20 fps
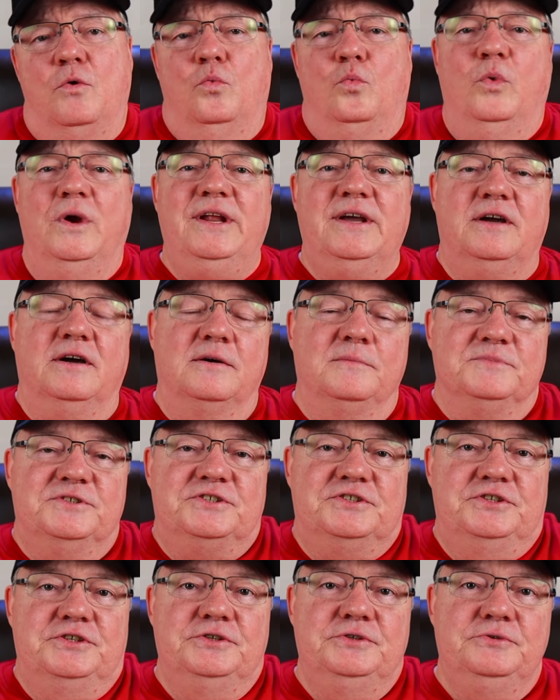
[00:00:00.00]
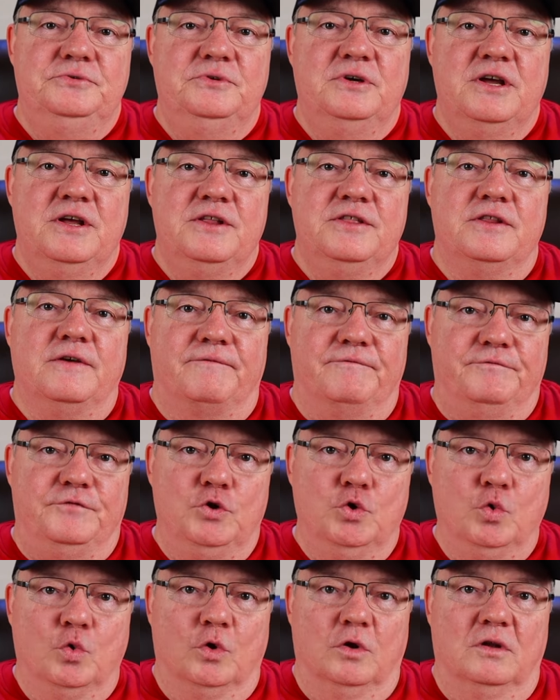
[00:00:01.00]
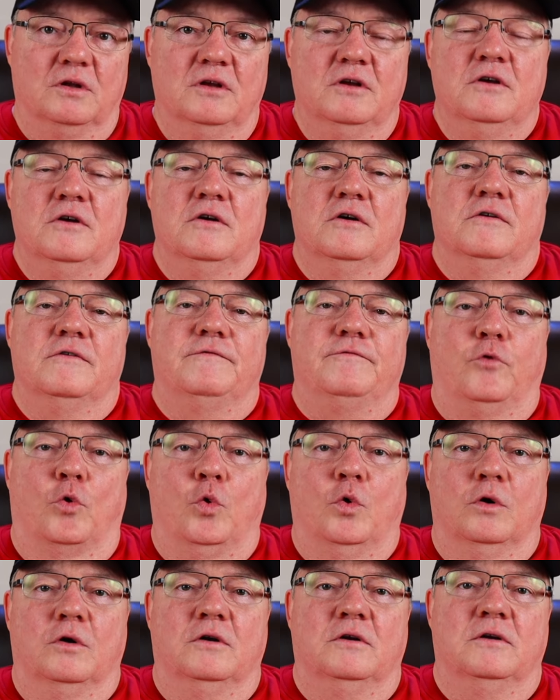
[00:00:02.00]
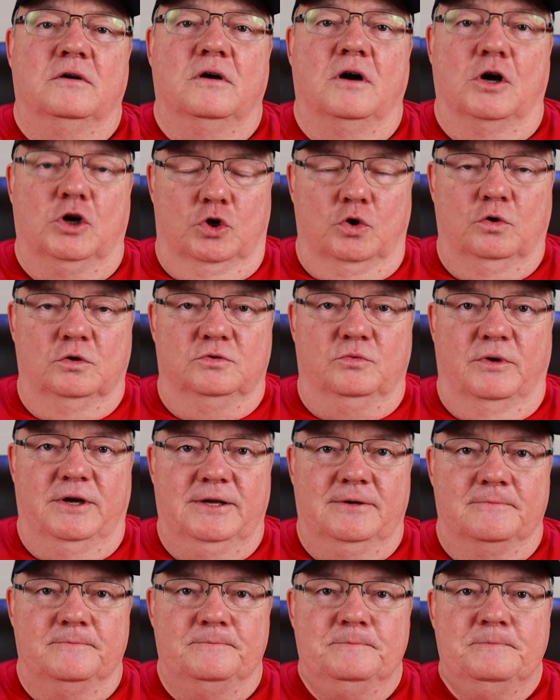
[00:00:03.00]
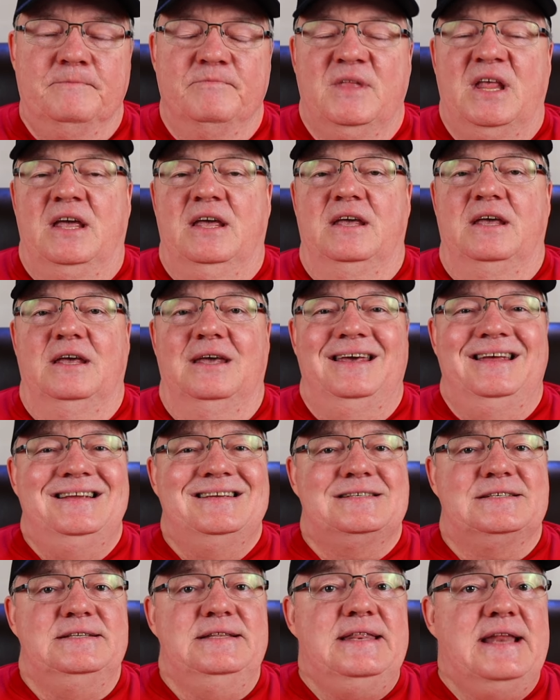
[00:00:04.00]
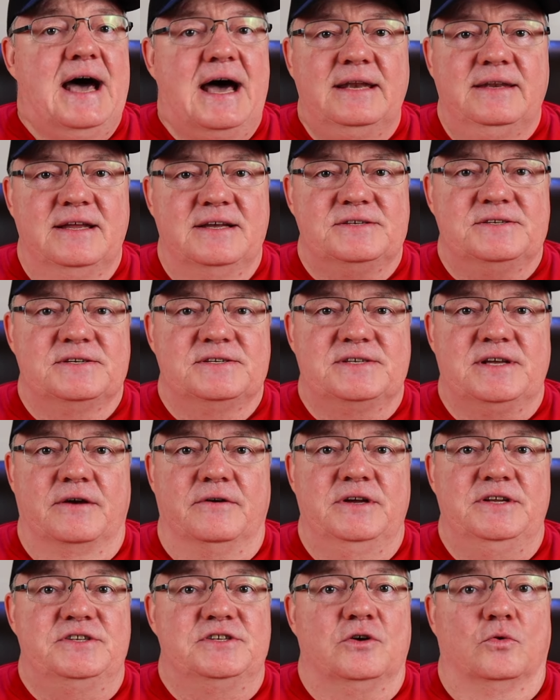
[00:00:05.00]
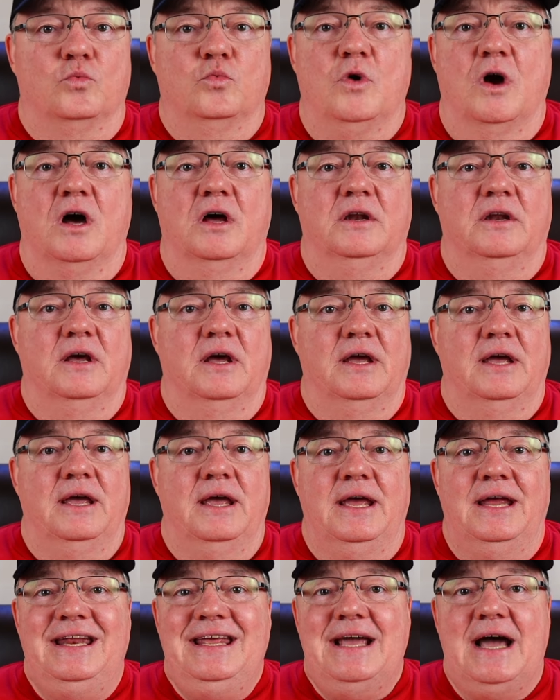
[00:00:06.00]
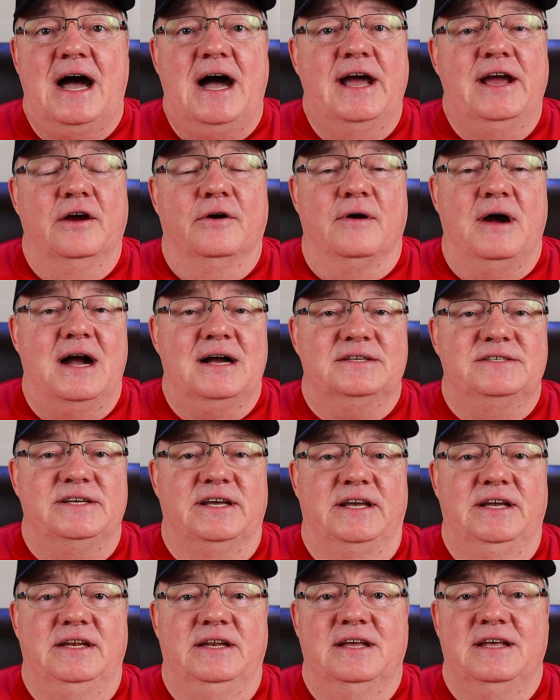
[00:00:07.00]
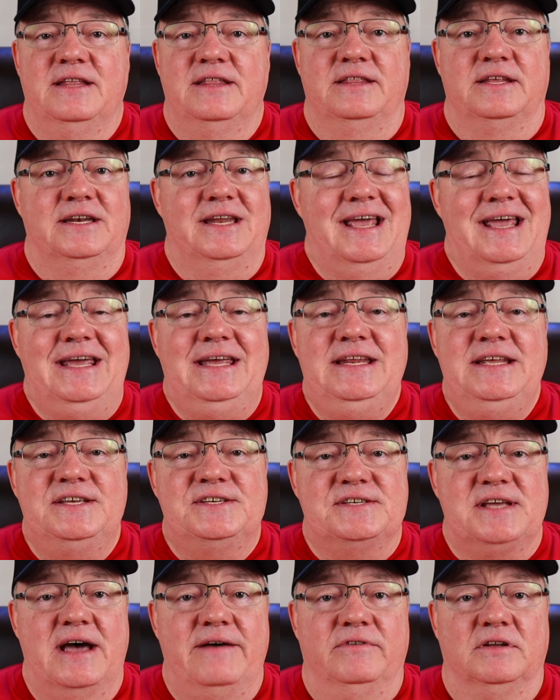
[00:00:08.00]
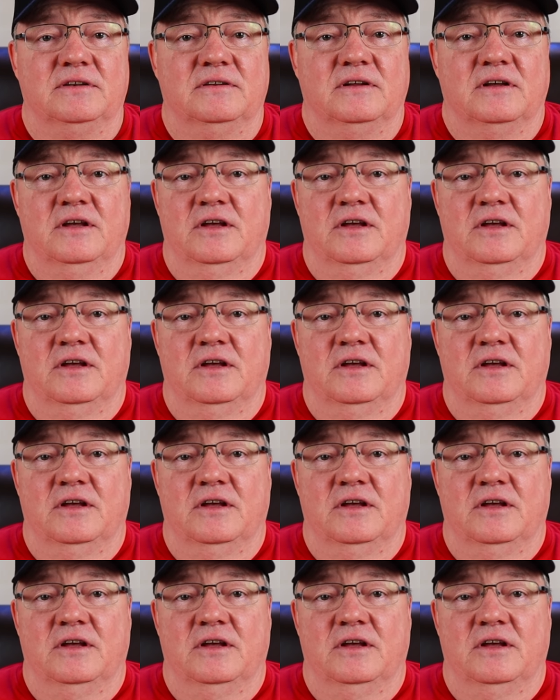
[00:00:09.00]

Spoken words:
When it comes to the fuel for a Goldwing, it is not necessary to run any higher octane than 87.